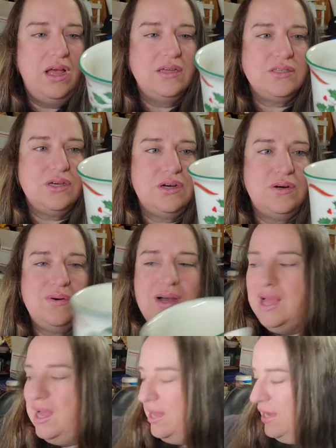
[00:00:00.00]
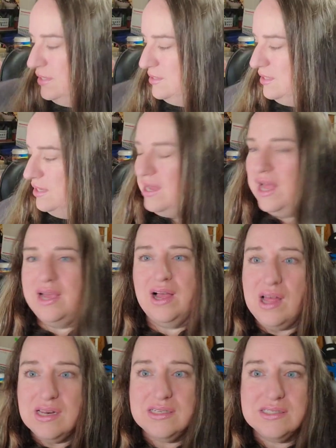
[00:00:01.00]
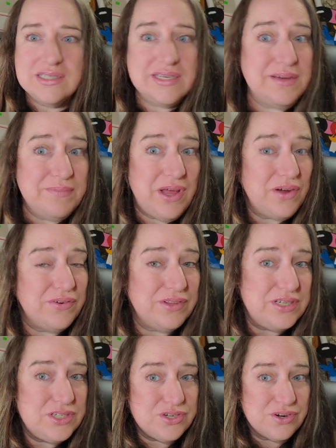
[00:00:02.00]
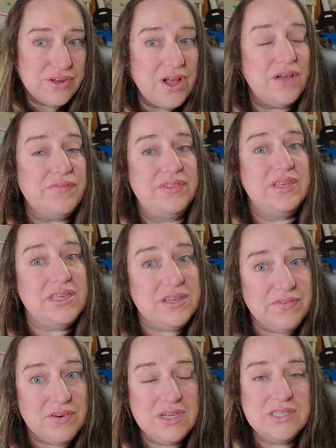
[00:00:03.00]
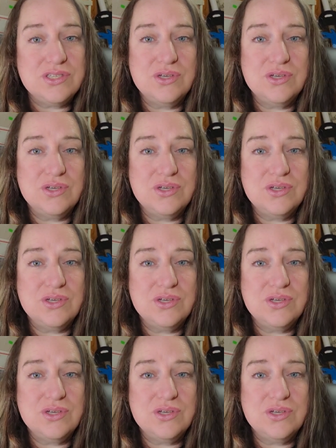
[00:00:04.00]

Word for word: So I said, I honestly am not really sure of the difference.